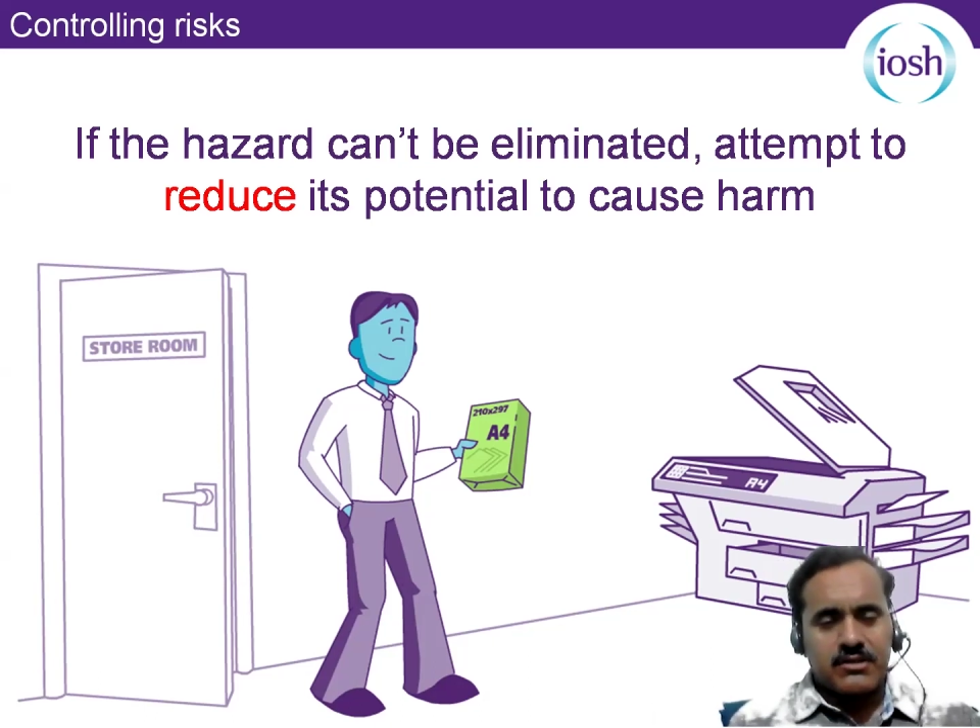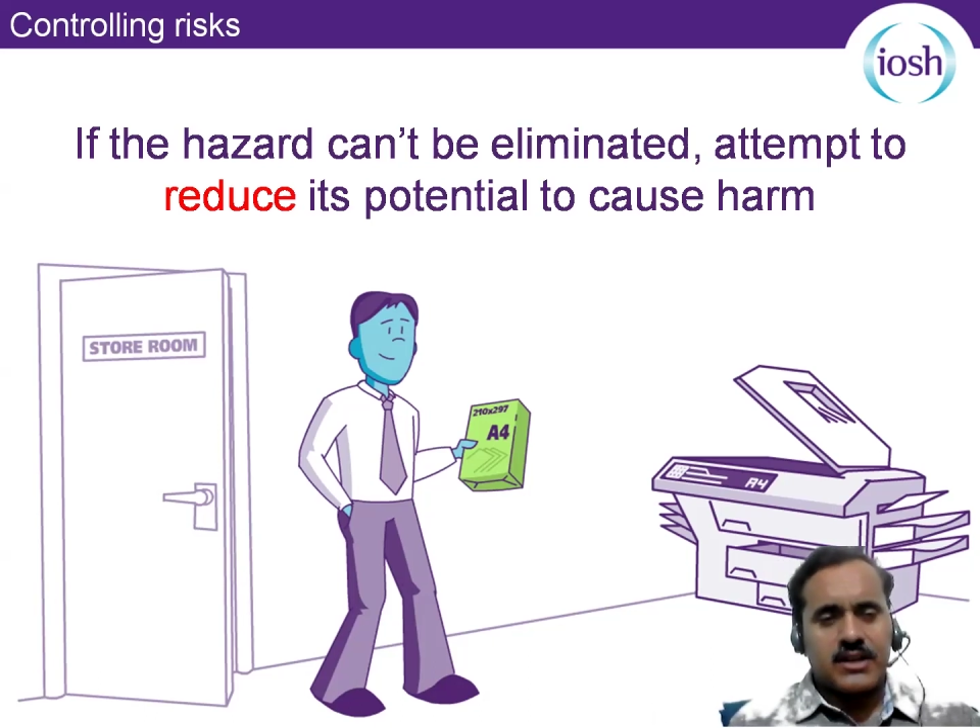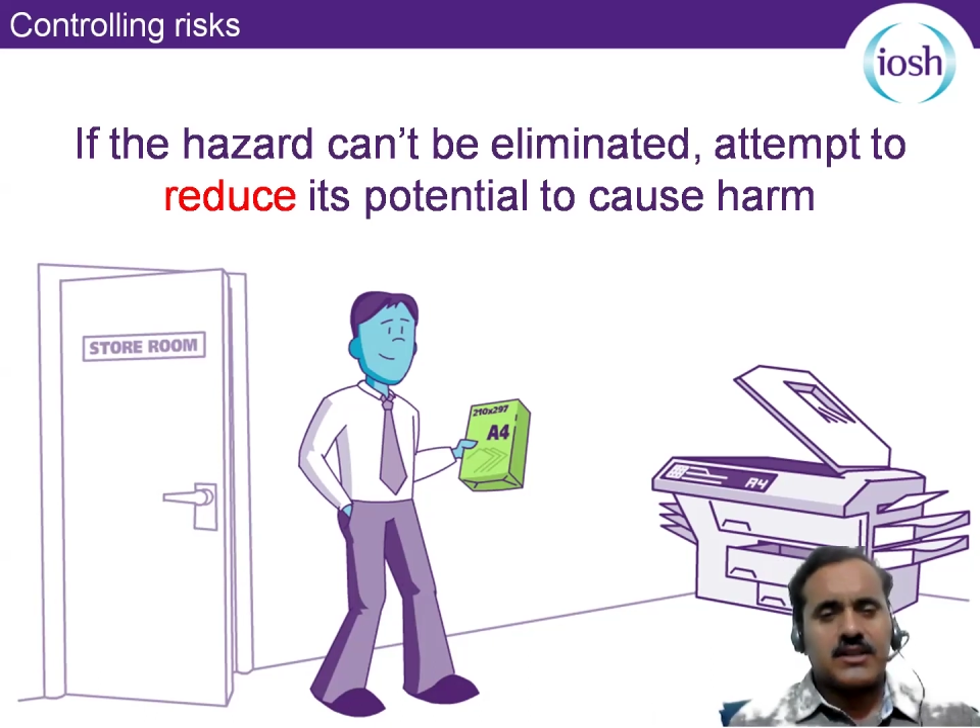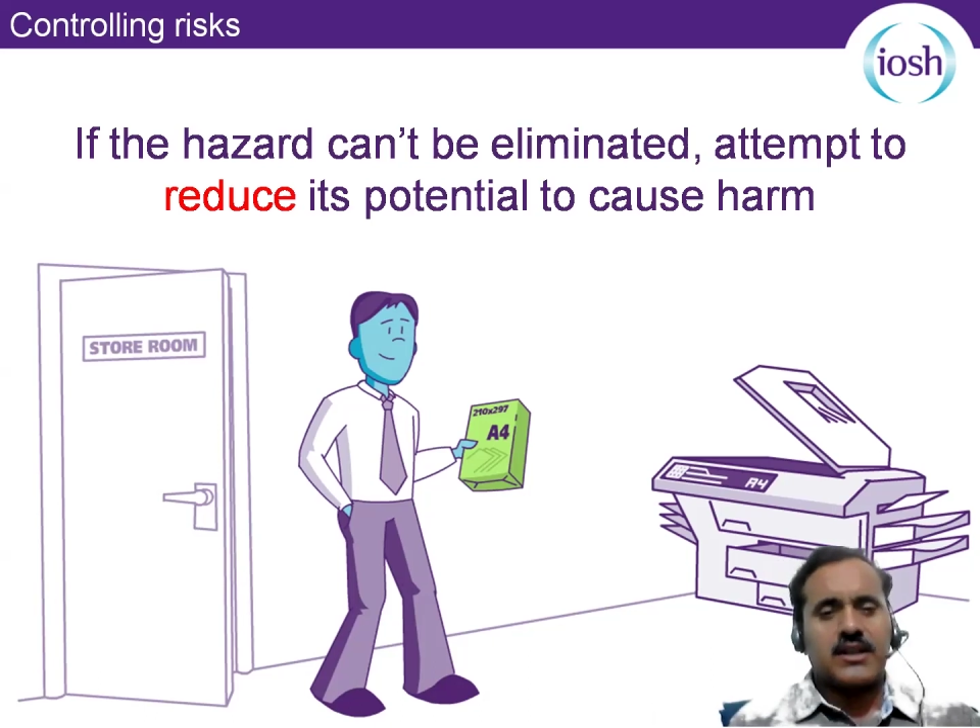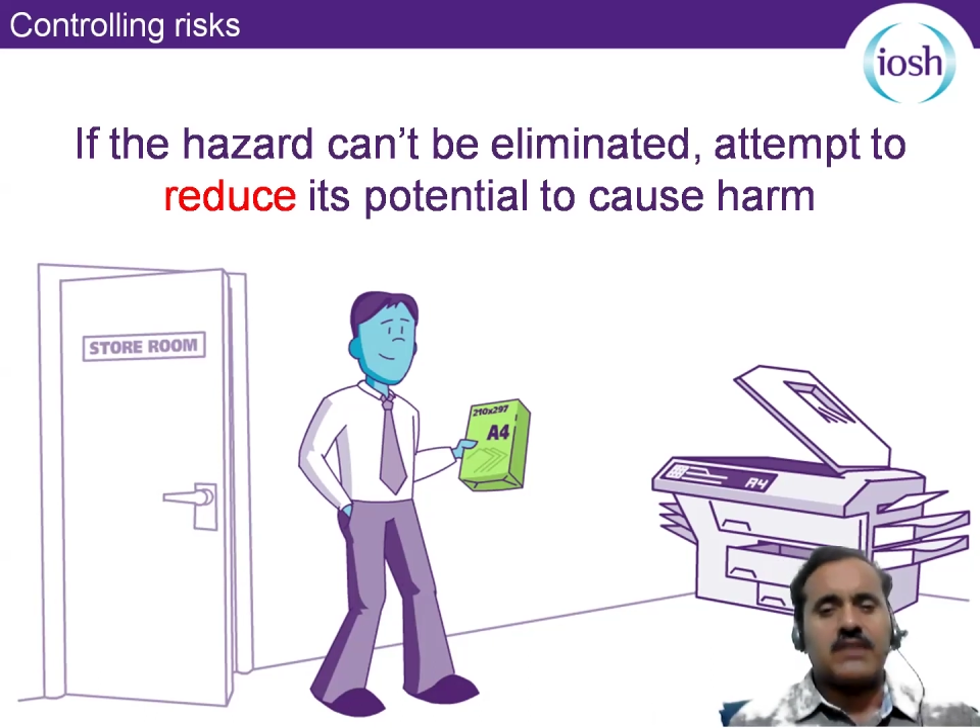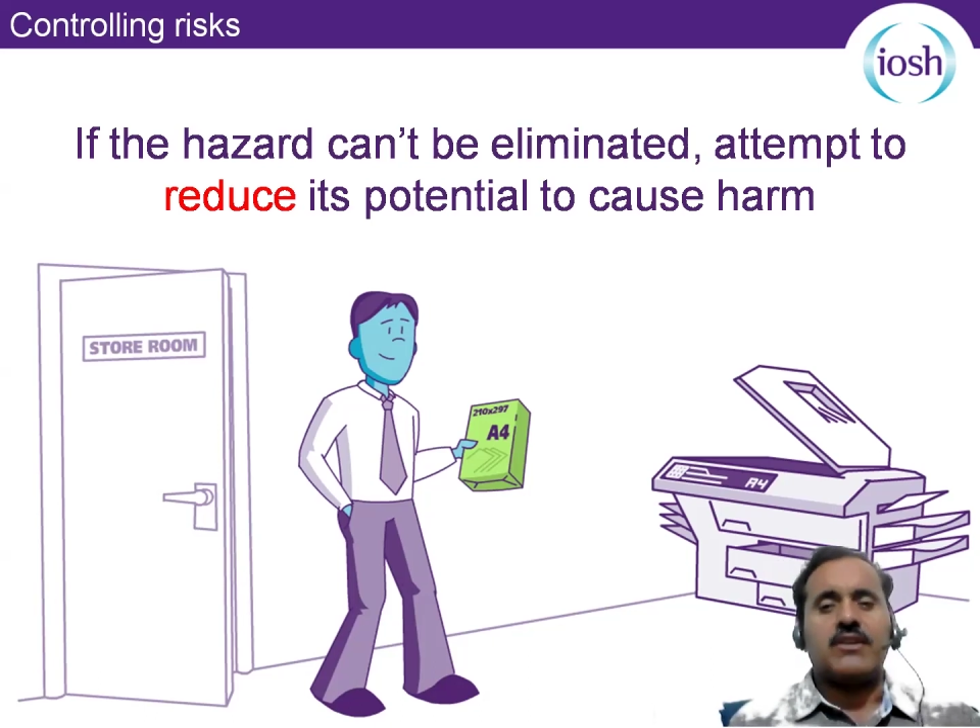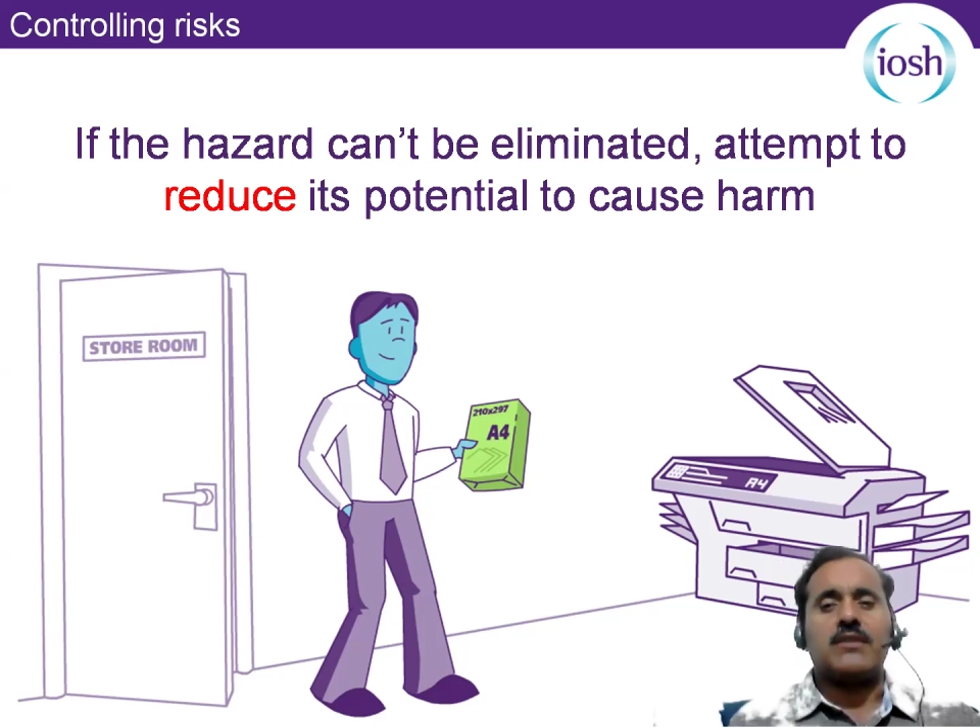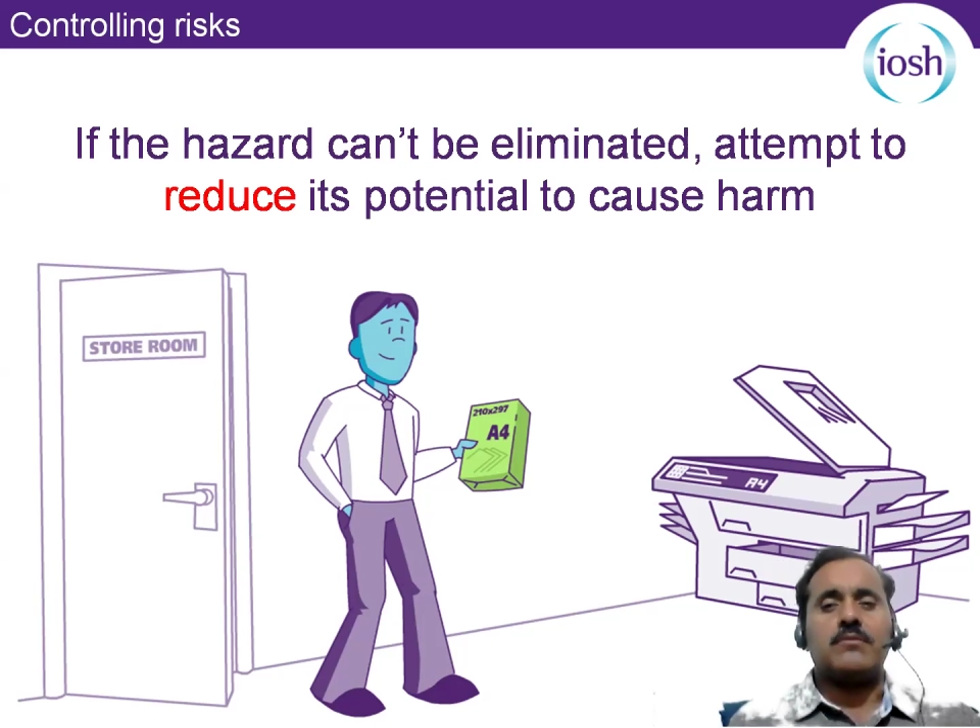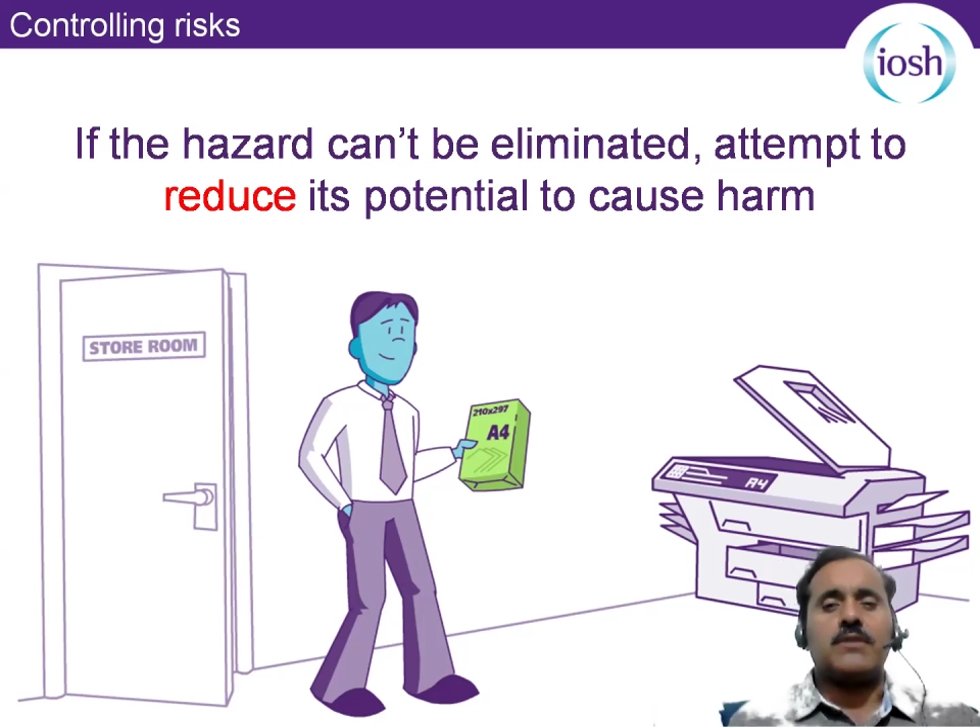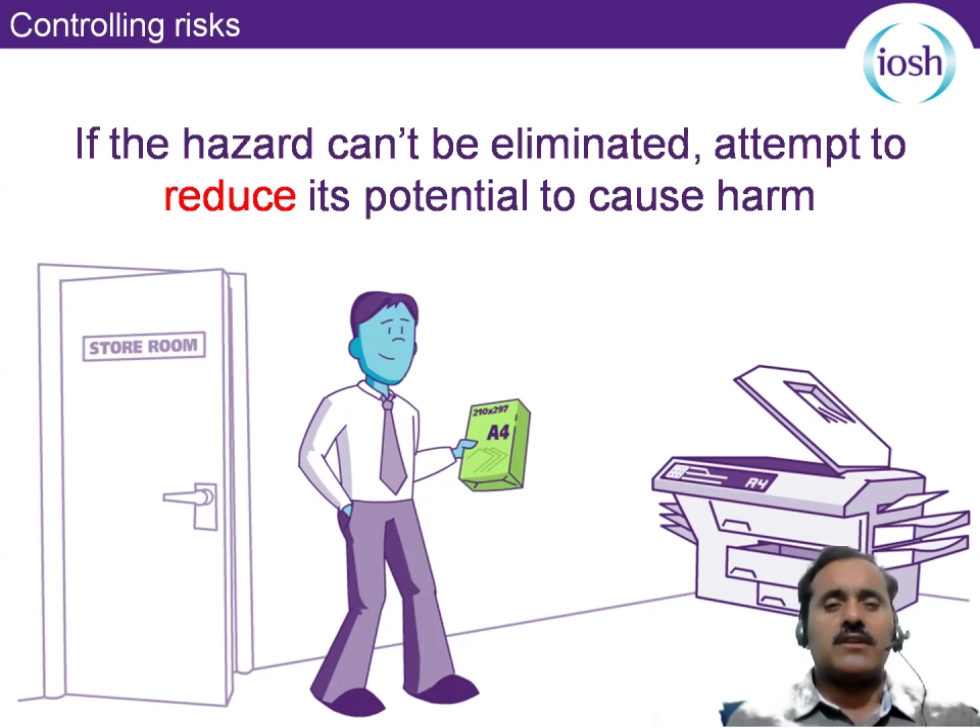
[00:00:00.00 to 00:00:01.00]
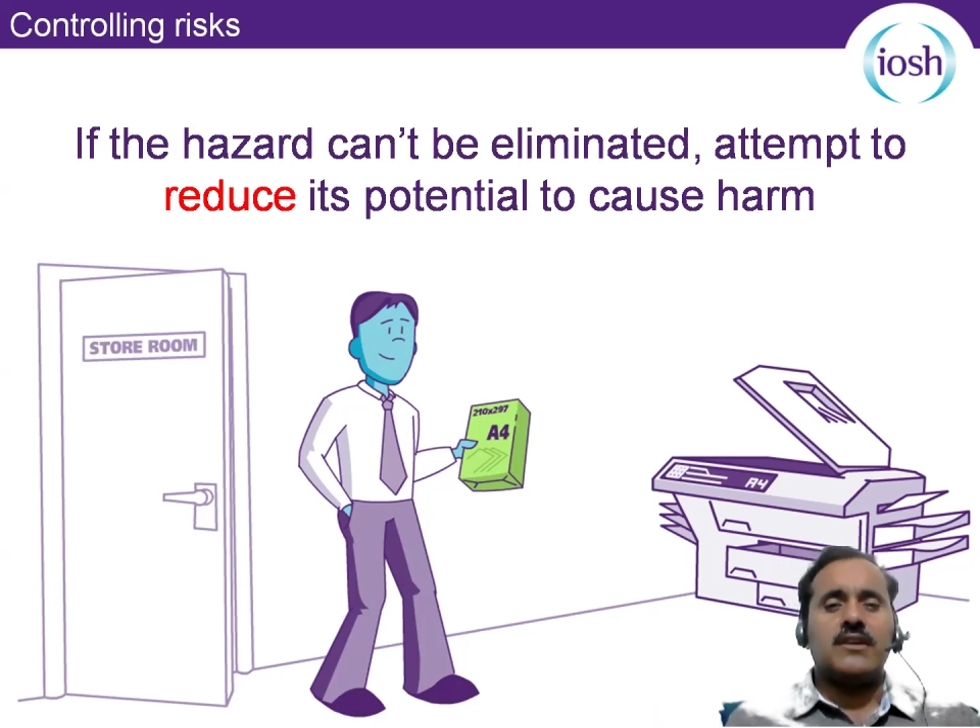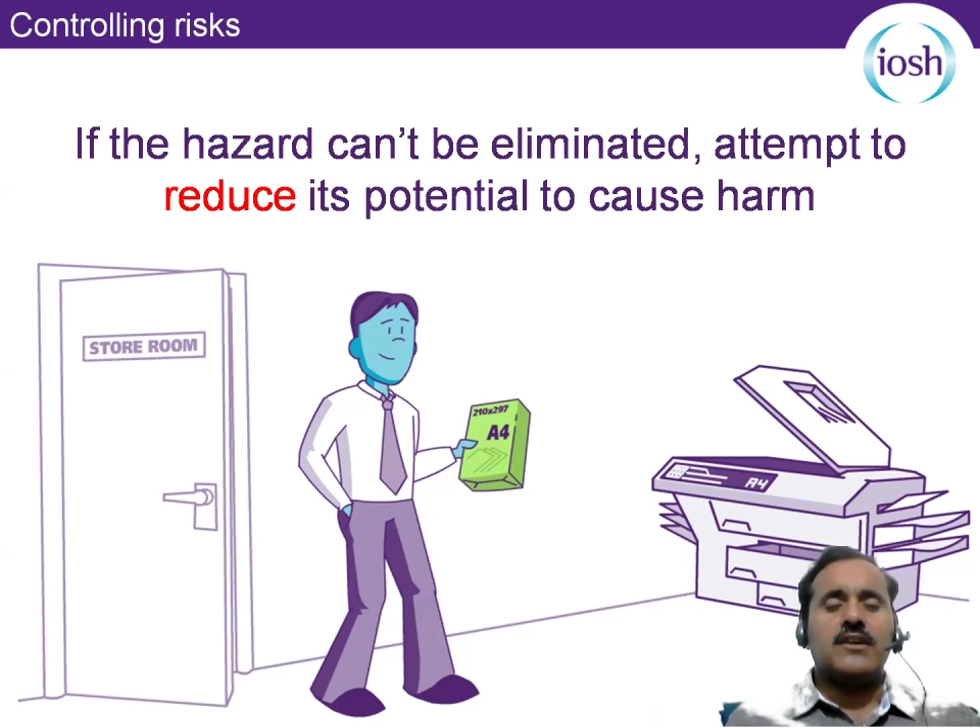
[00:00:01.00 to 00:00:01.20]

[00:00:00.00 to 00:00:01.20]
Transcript: and the environment